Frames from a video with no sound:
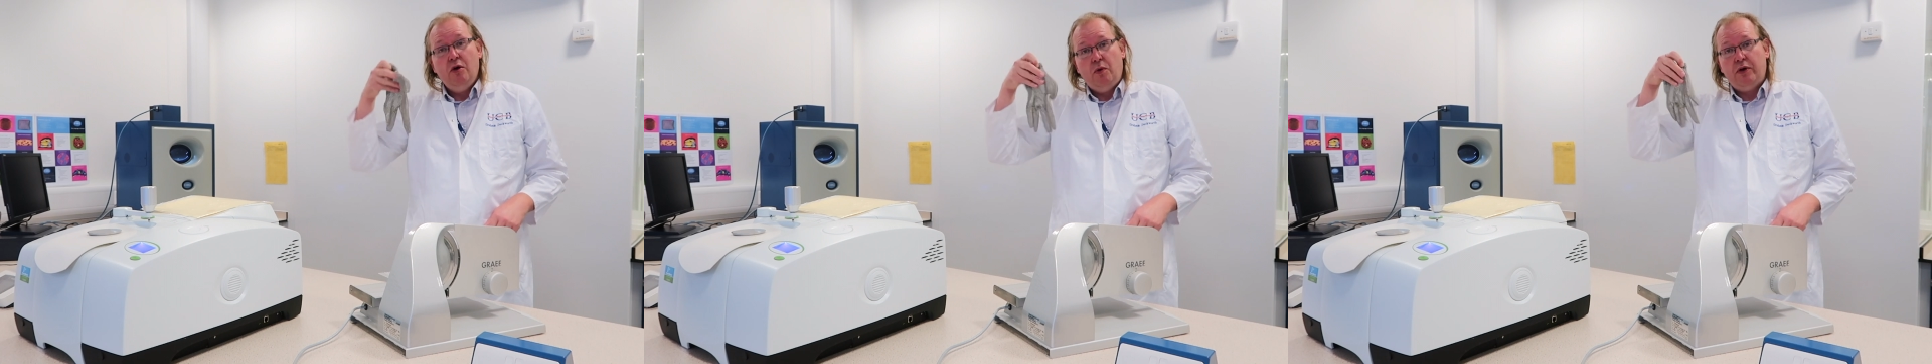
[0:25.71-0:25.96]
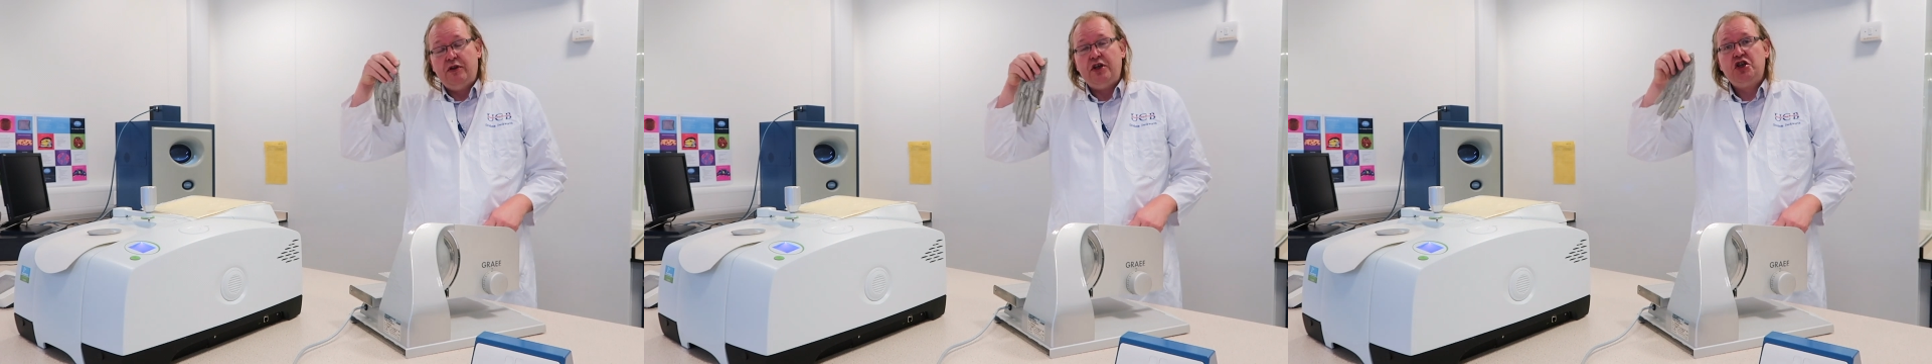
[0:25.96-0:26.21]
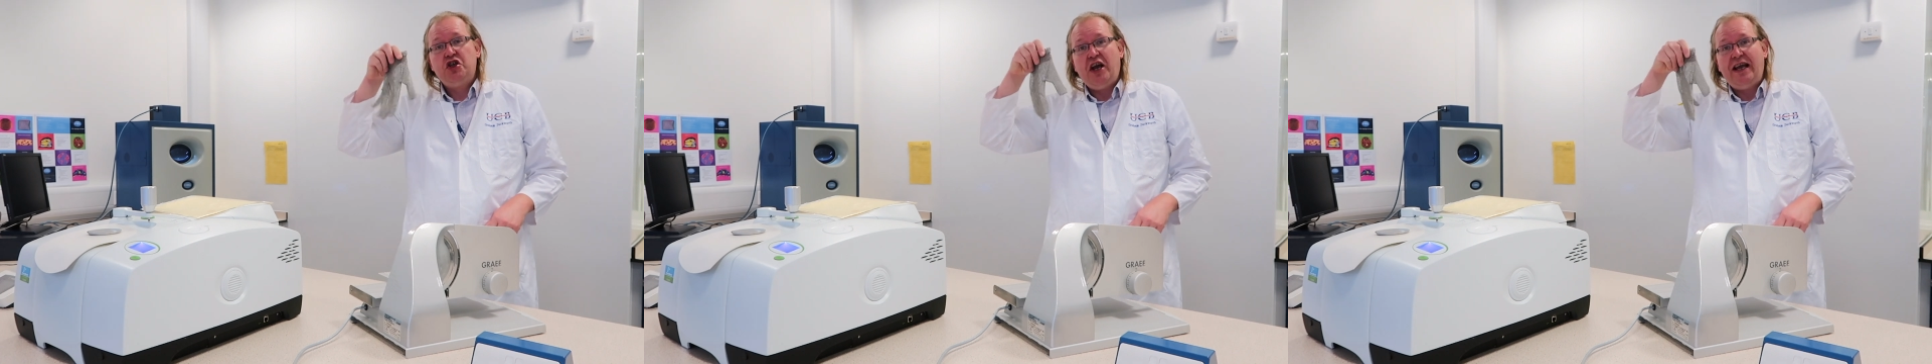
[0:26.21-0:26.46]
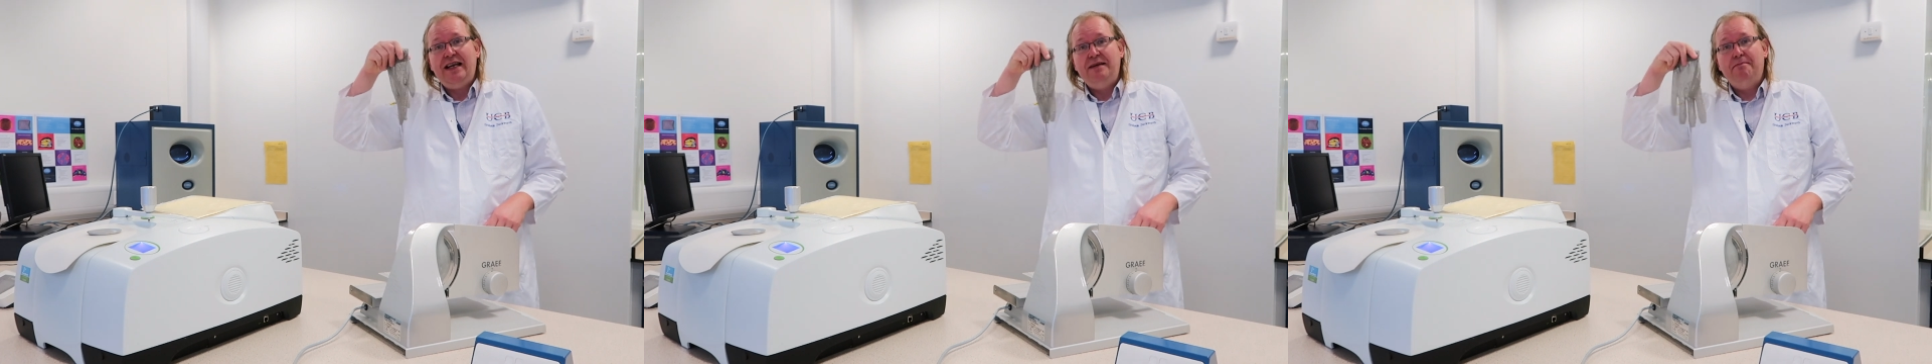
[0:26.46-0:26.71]
one of the
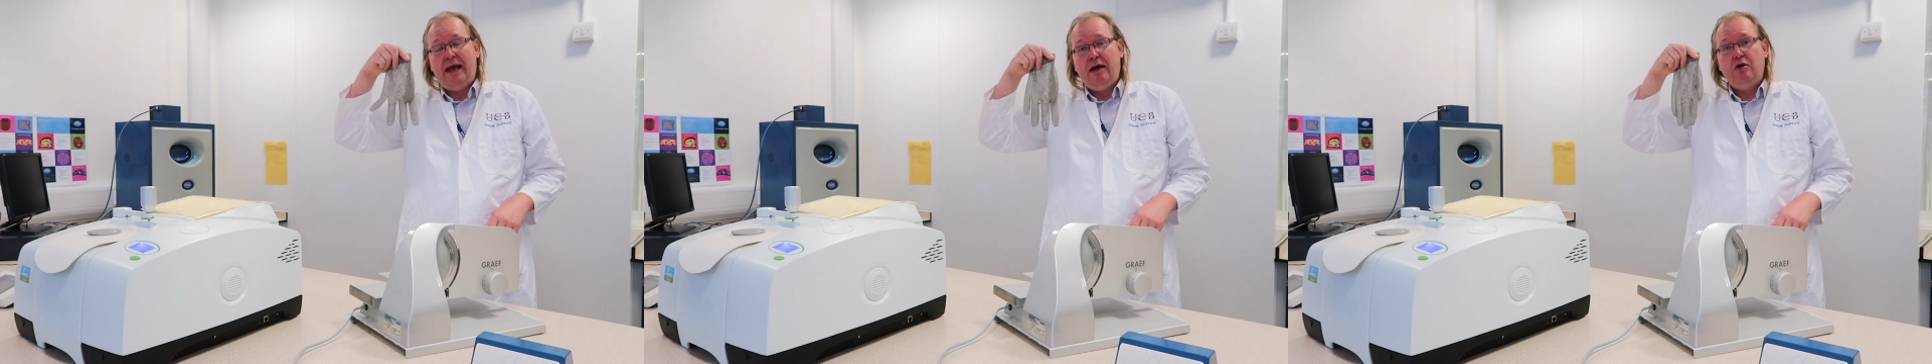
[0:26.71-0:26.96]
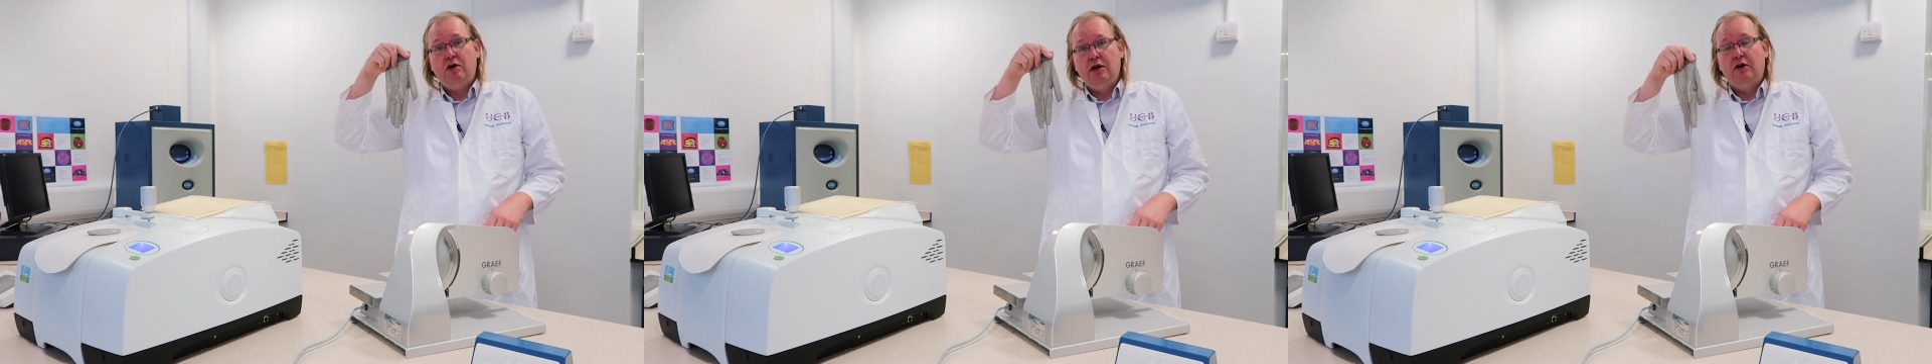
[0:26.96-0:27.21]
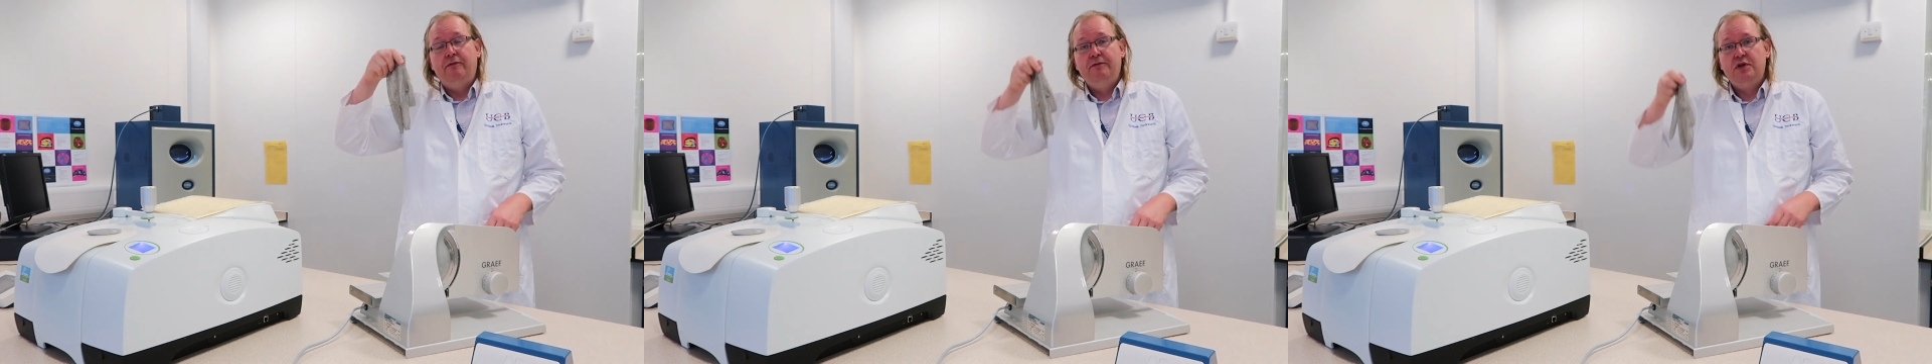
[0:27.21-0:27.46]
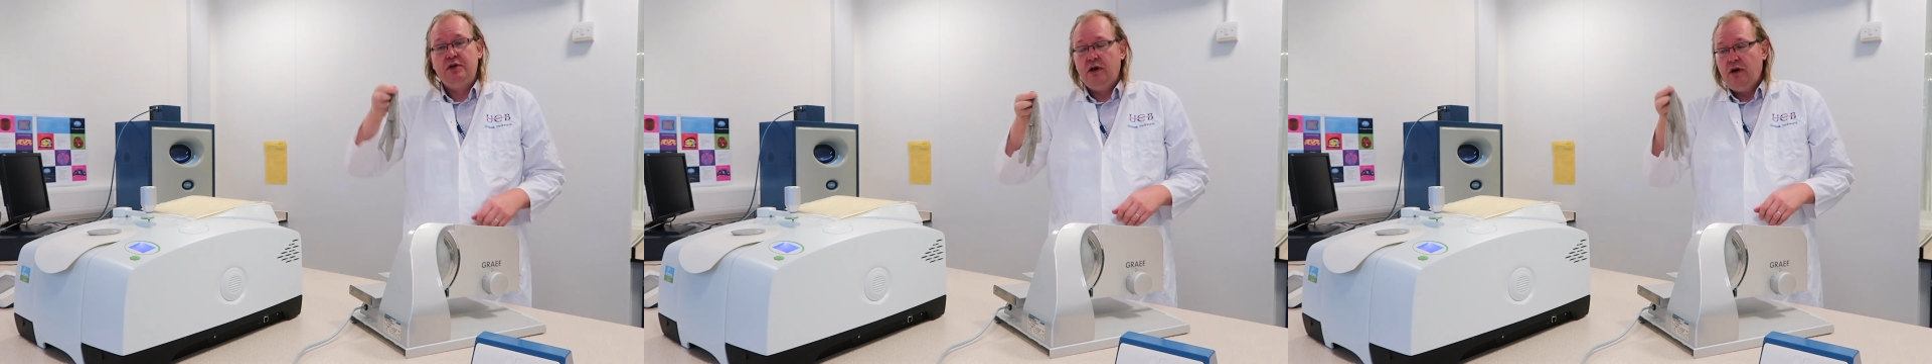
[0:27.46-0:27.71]
chainmail
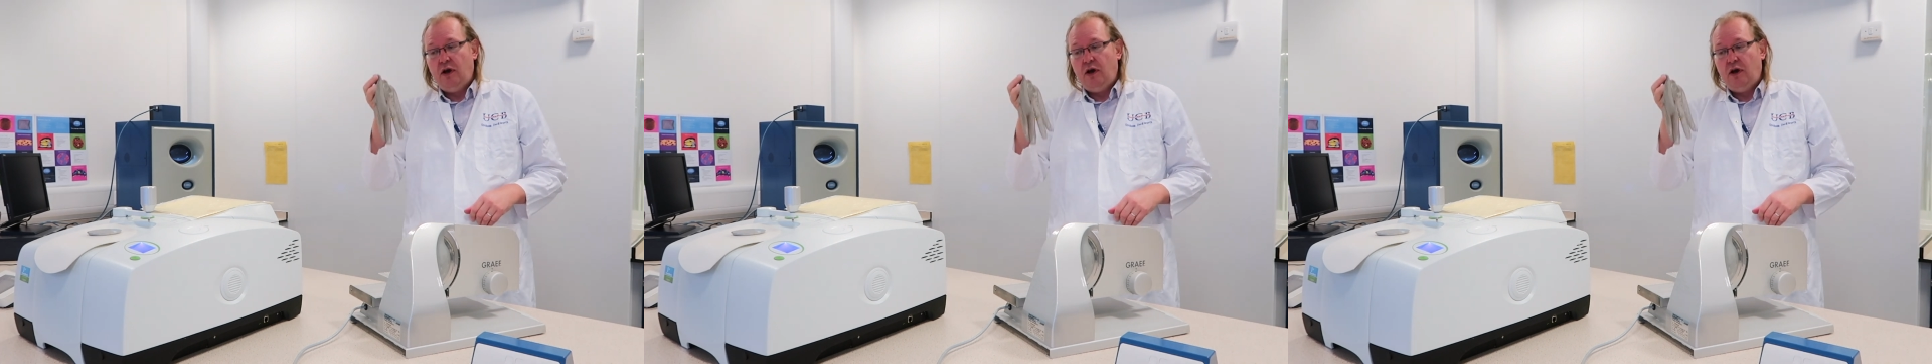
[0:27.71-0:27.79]
gloves